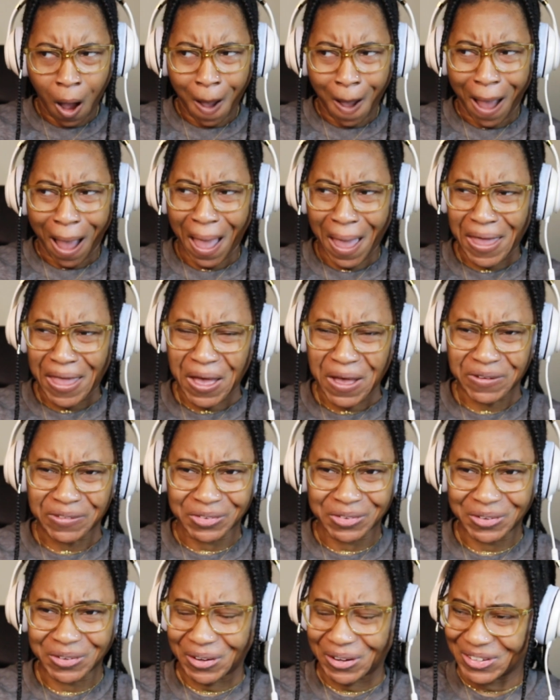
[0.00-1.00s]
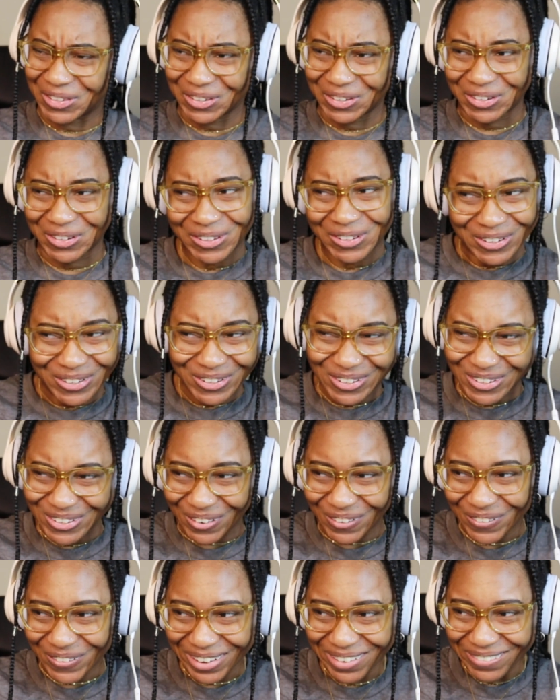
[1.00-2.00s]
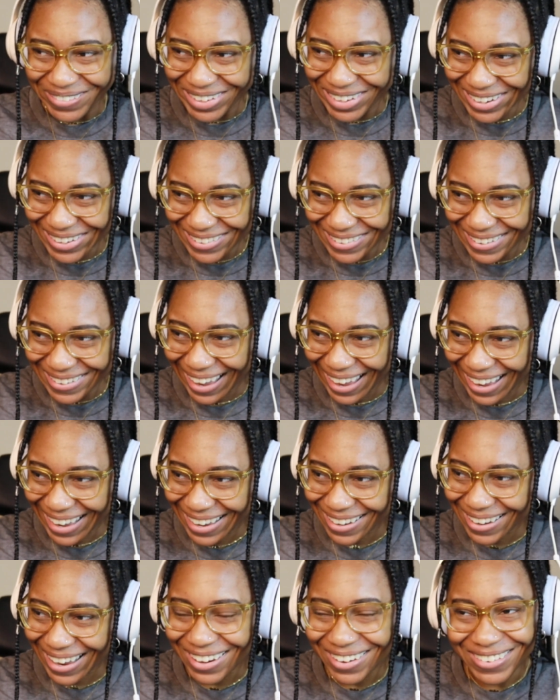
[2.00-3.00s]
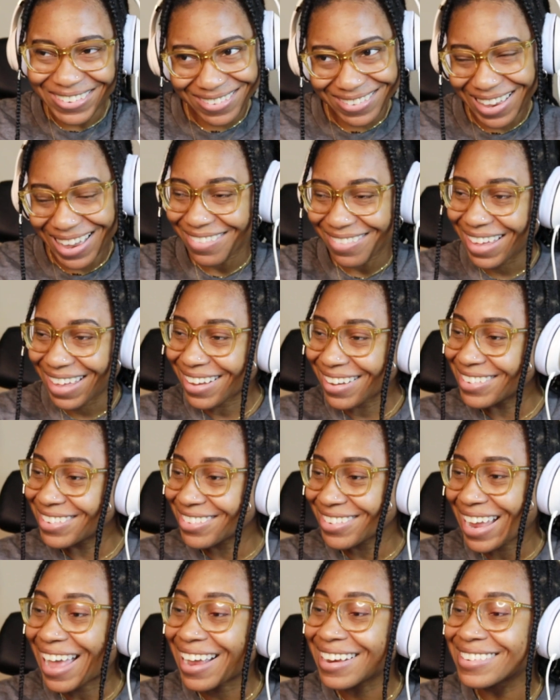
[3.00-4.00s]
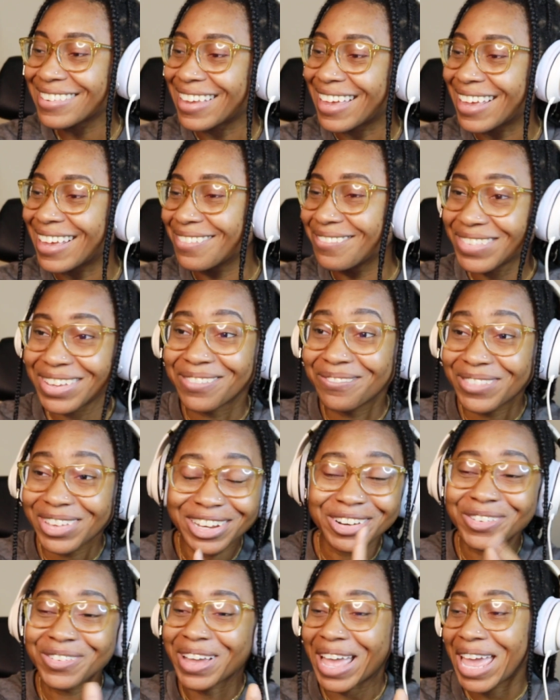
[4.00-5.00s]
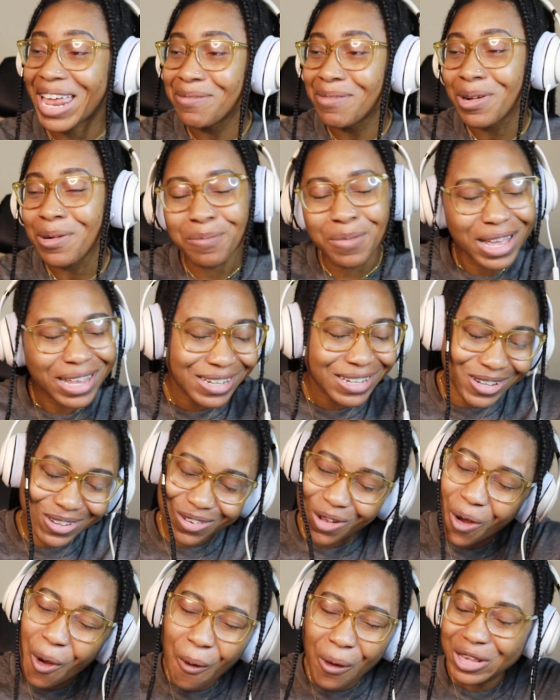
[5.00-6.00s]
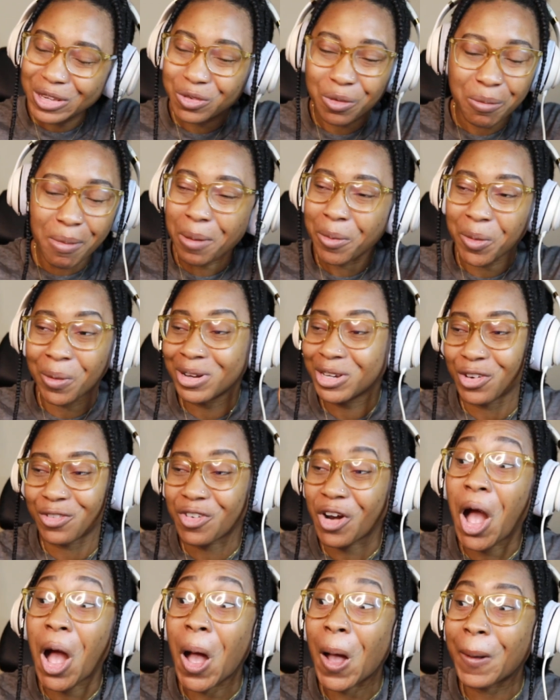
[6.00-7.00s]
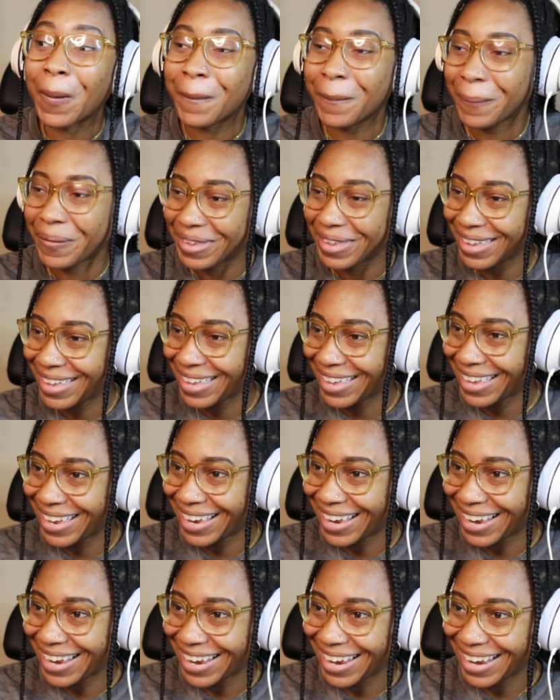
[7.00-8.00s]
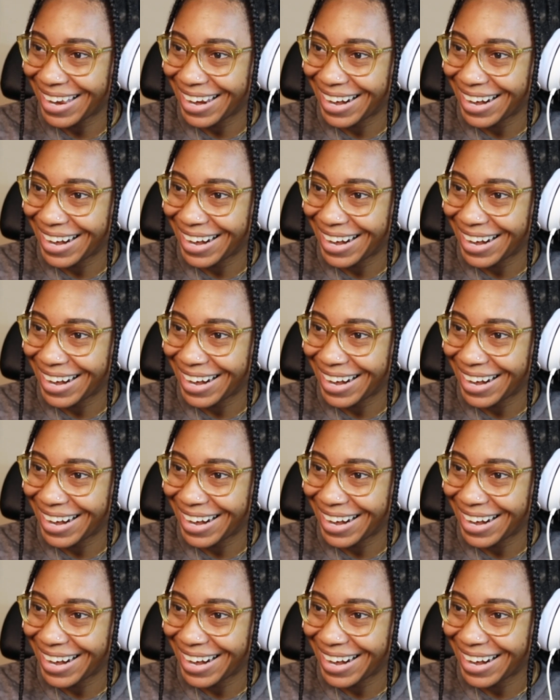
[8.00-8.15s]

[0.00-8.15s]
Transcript: I have transitioned into, okay, Beyonce. And you still have that country accent. You can be a new animal, but she'll always remember where she's from. Animal.